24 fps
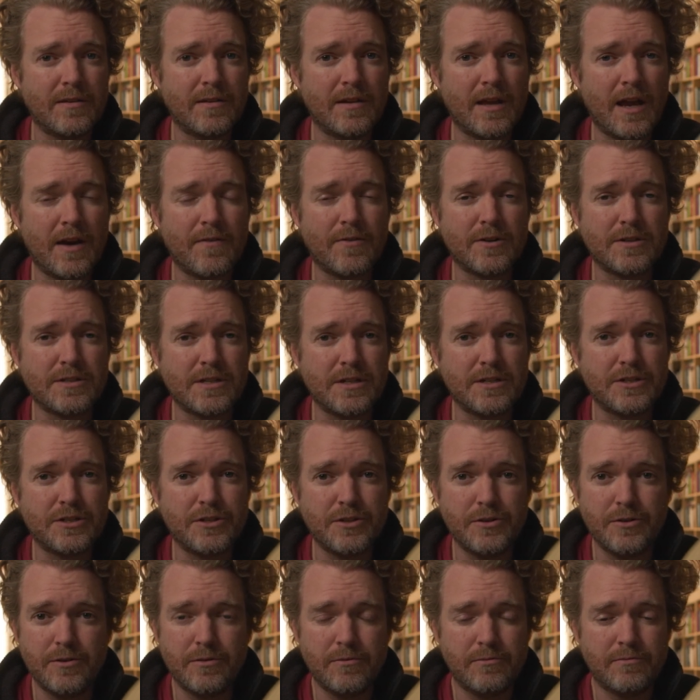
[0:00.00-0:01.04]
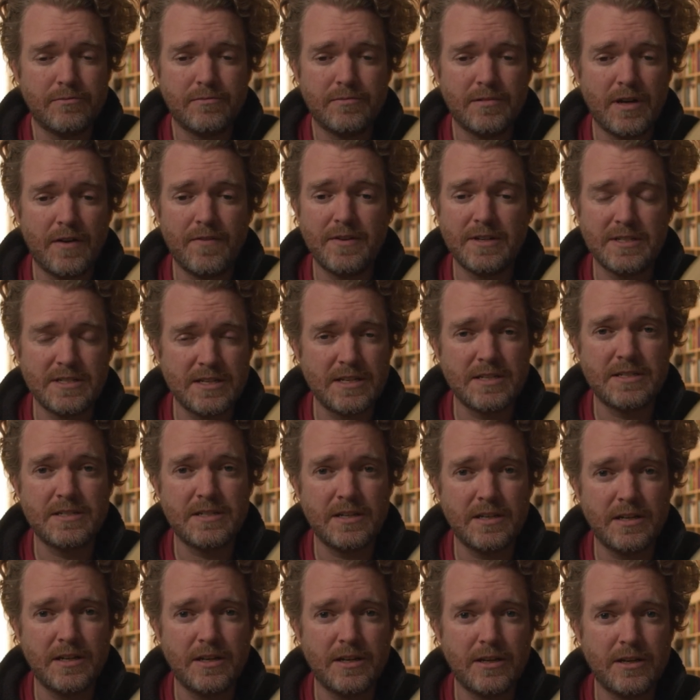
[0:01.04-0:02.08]
Ever since you have
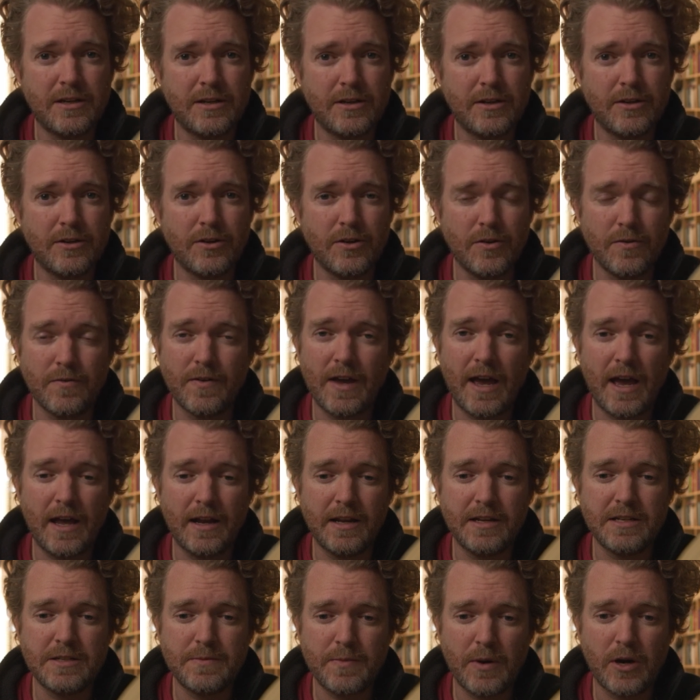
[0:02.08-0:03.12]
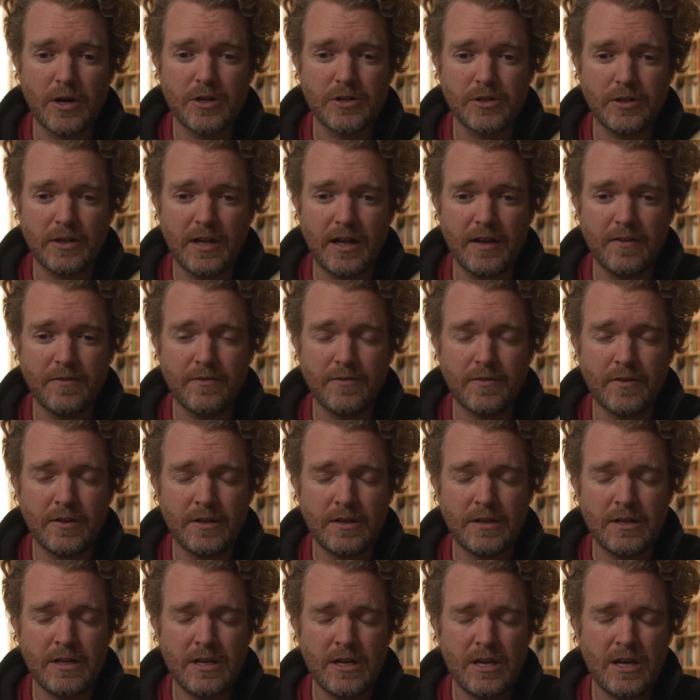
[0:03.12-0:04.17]
existed, you've had a spiritual life.
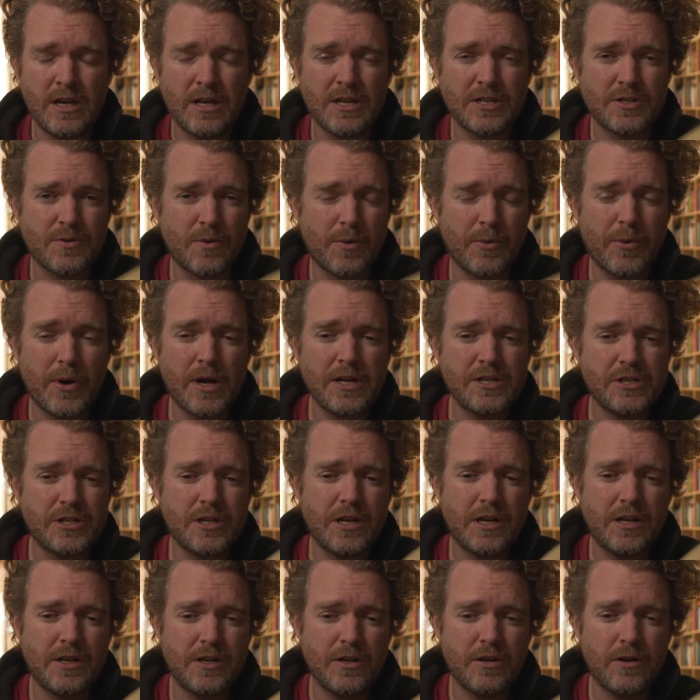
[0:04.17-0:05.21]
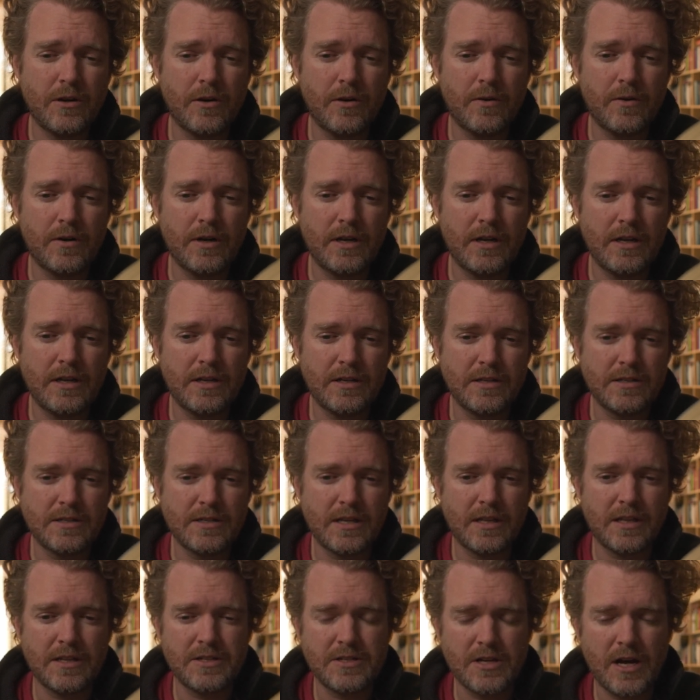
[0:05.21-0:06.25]
So what I want you to do is
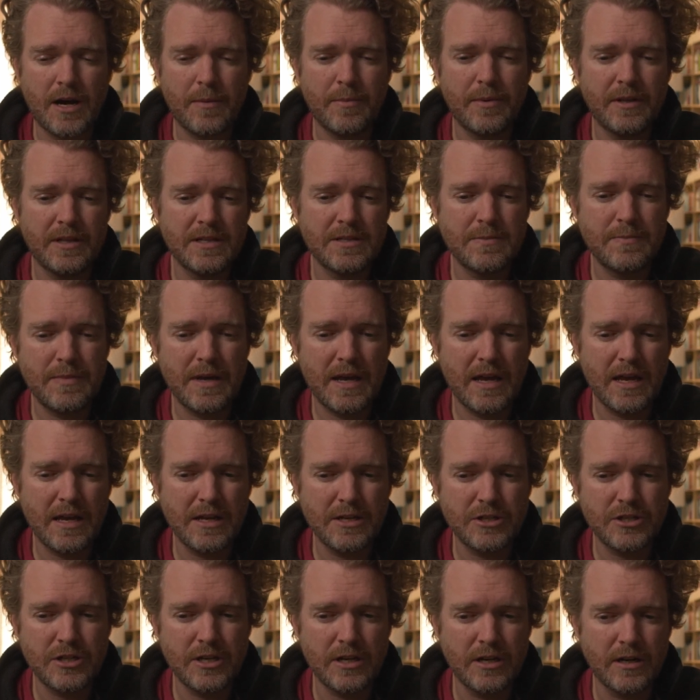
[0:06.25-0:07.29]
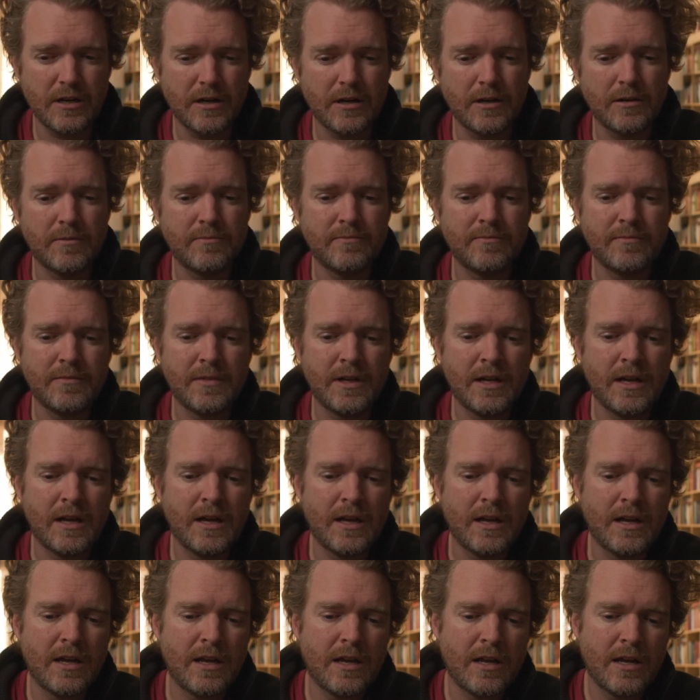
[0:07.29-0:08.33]
at the top of this page here,
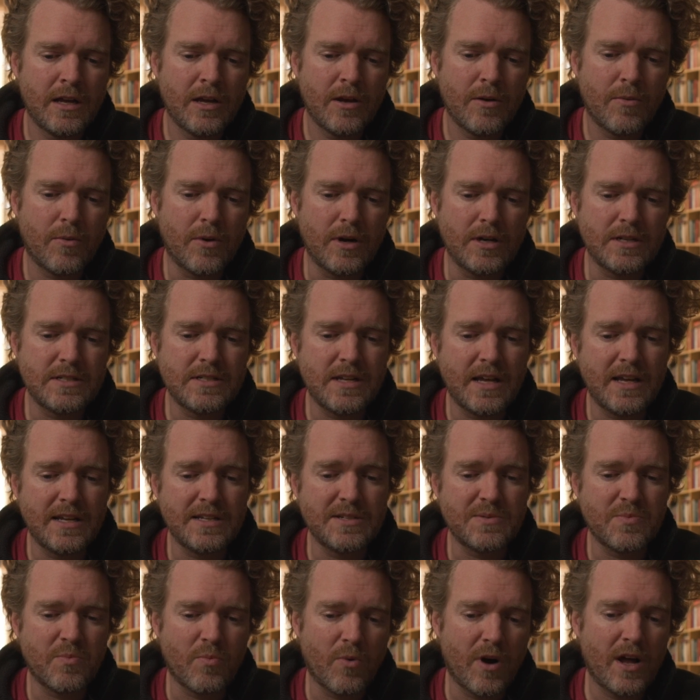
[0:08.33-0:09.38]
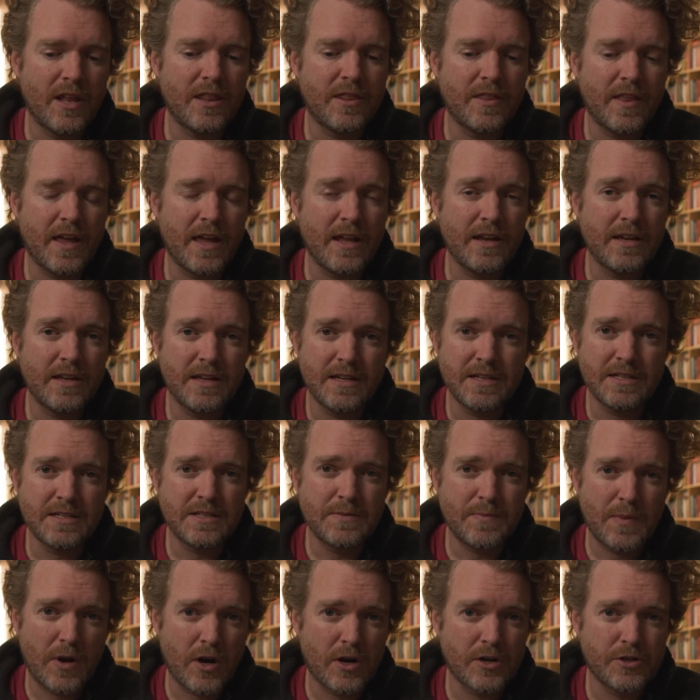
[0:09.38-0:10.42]
where it says, what then is
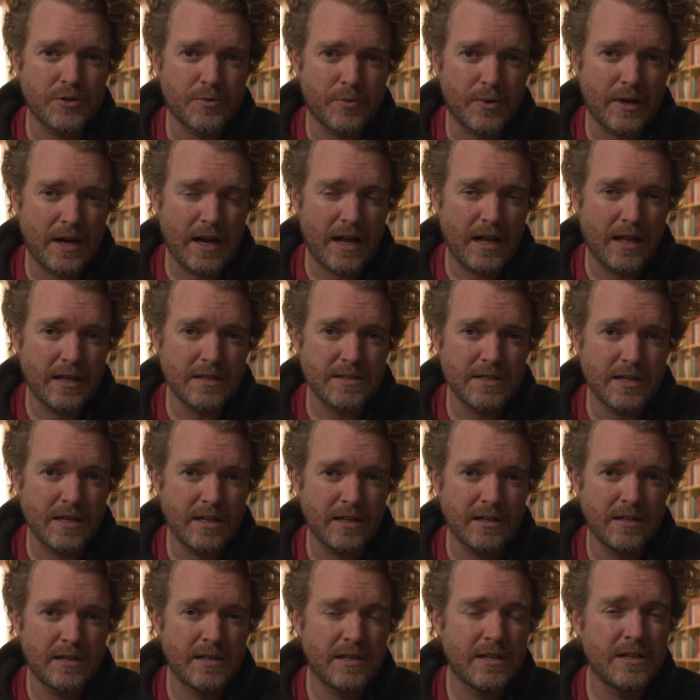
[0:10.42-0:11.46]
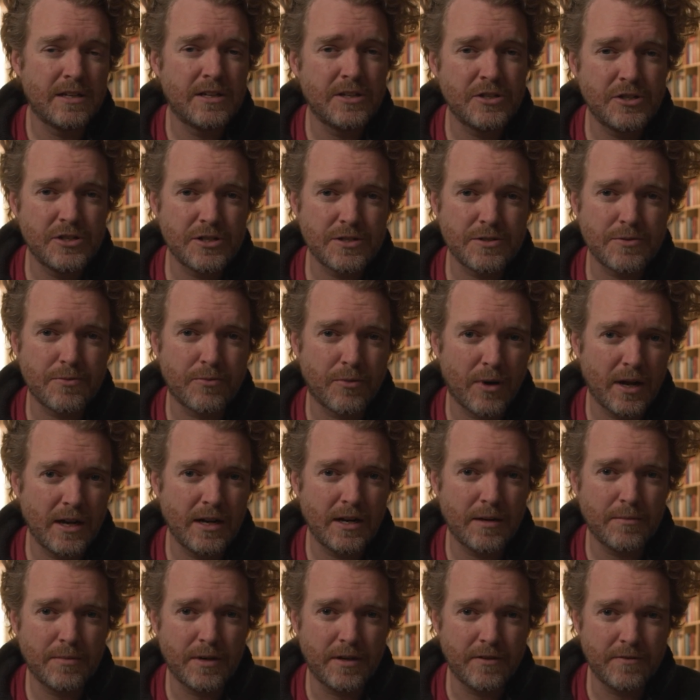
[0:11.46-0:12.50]
spiritual reality? Just right
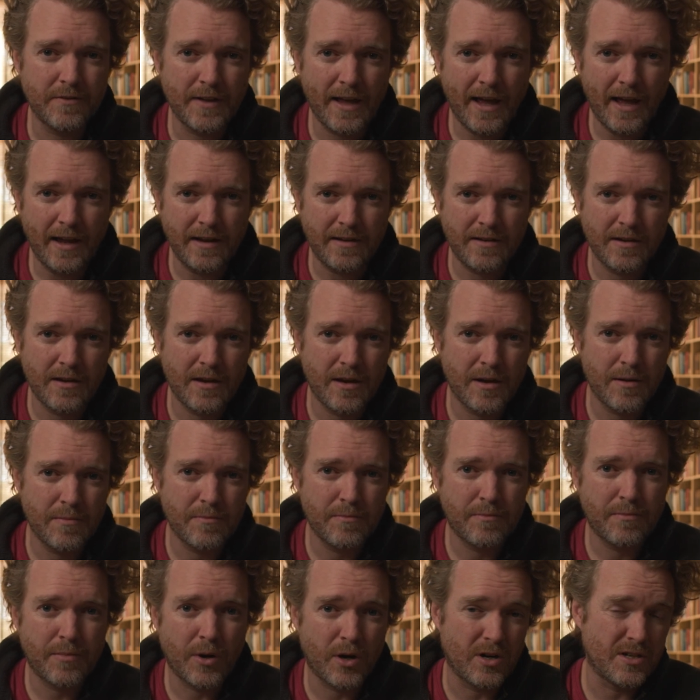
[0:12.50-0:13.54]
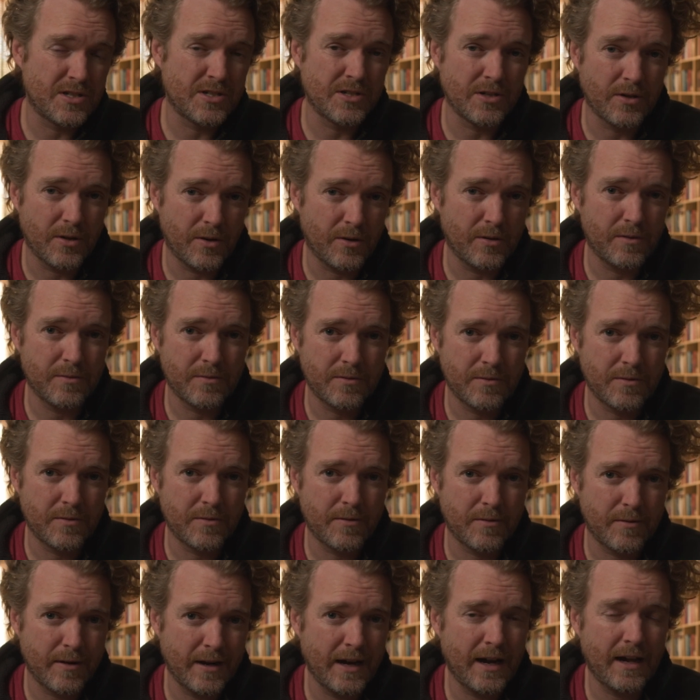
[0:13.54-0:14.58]
above that, personal
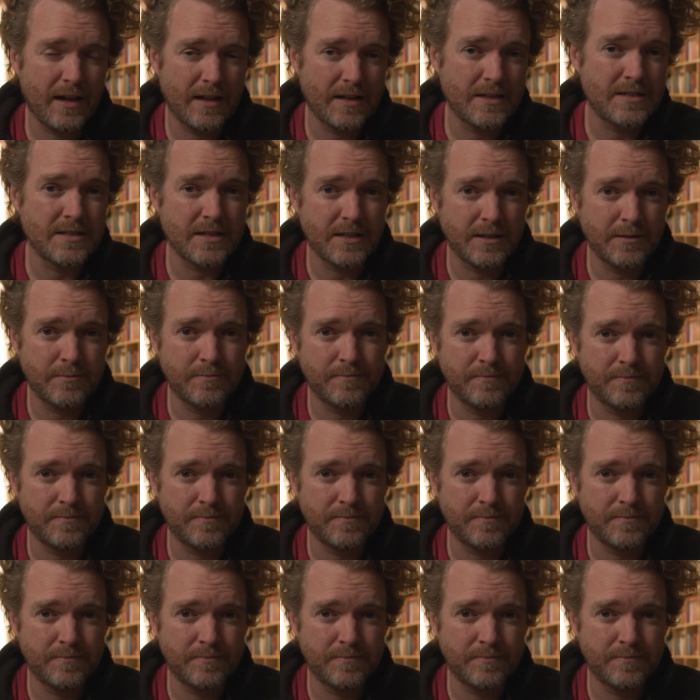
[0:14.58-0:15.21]
reality.